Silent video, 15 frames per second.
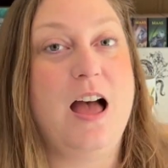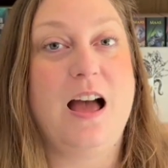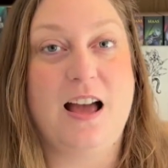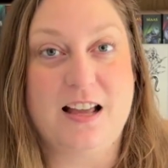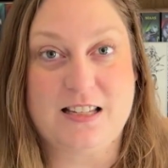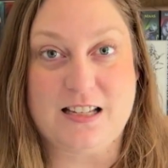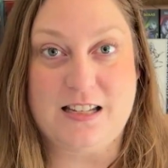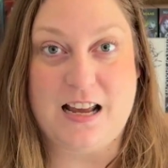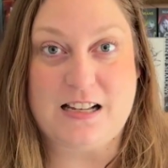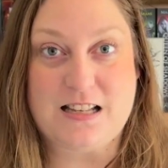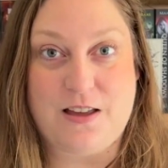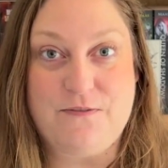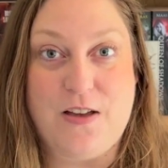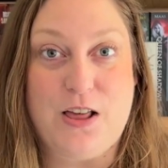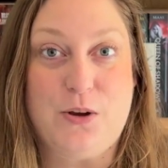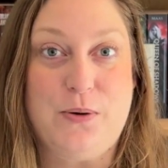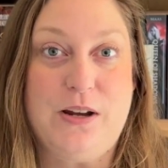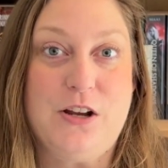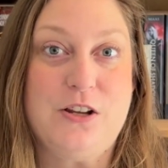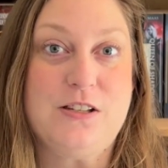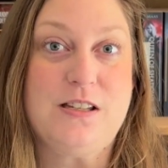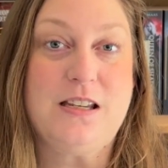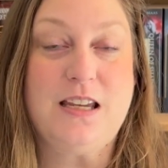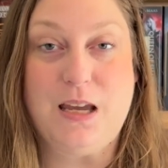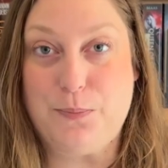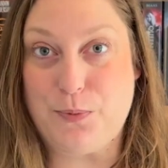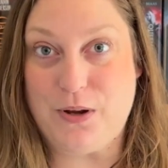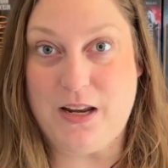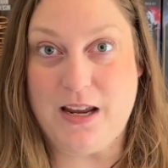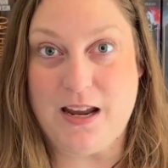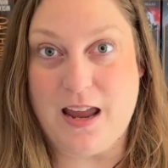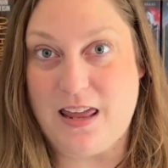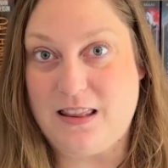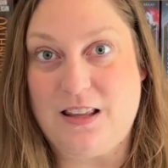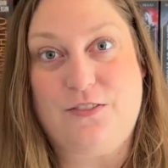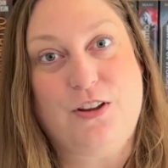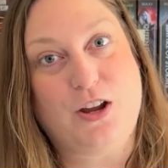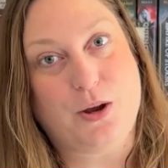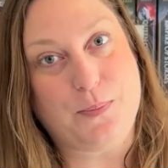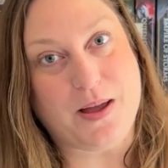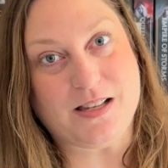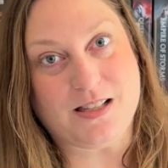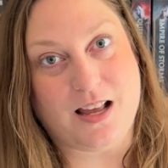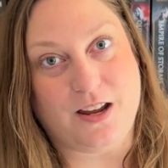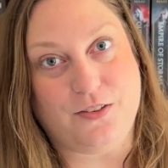Until next time, fellow readers, keep reading and living your best life.